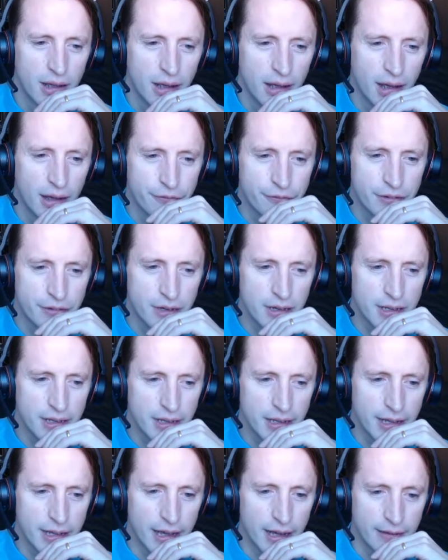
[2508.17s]
I feel
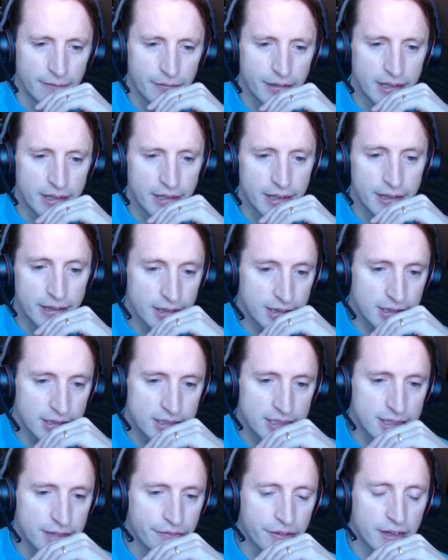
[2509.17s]
like yeah,
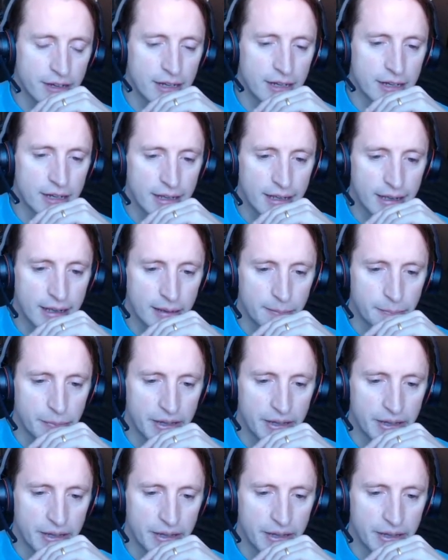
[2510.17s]
it's definitely uh,